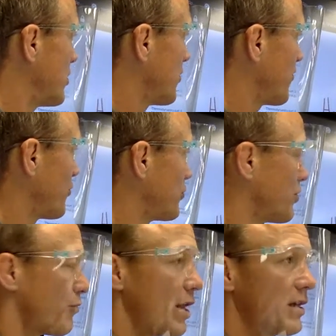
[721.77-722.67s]
Okay, but
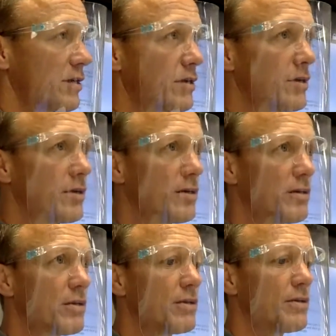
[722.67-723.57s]
further to the right.
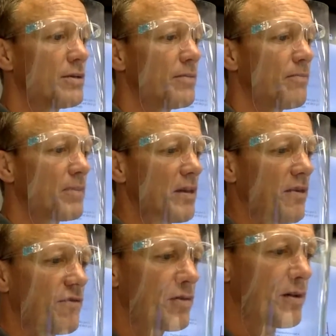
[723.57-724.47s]

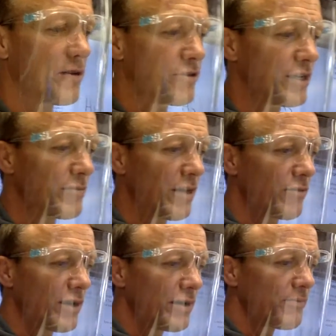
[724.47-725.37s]
If you look on
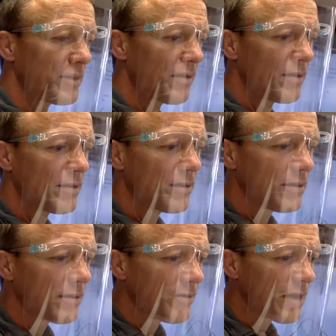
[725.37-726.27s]
this sheet, by the way,
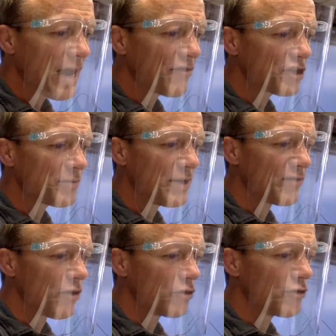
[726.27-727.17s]
the
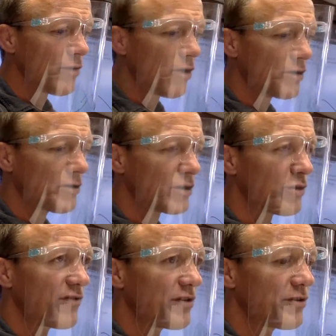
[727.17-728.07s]
average speed of an O2
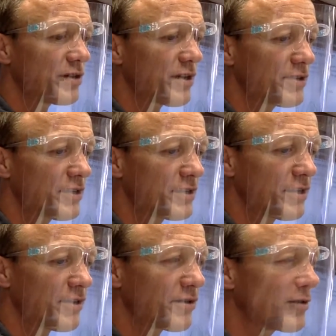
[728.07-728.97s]
molecule at 25
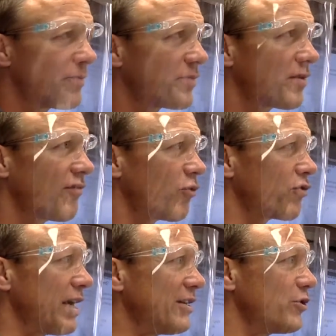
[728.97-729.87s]
degrees Celsius, that on there,
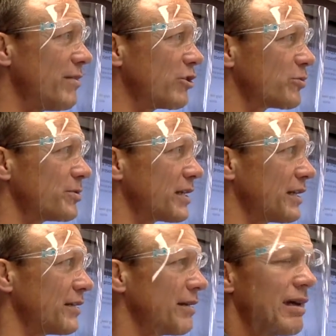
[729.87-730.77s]
482
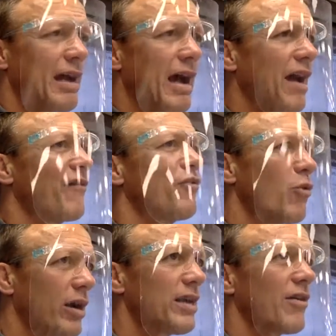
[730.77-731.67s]
meters per second.
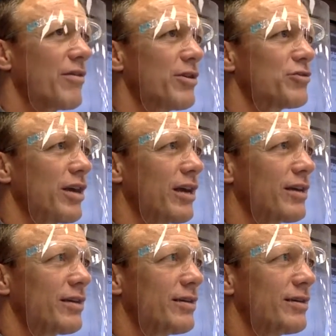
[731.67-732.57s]
I have no idea how they
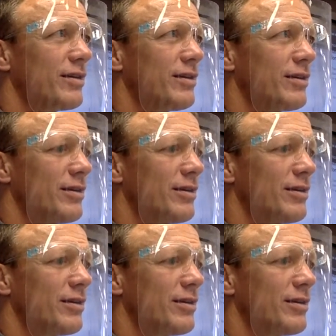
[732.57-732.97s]
measure that.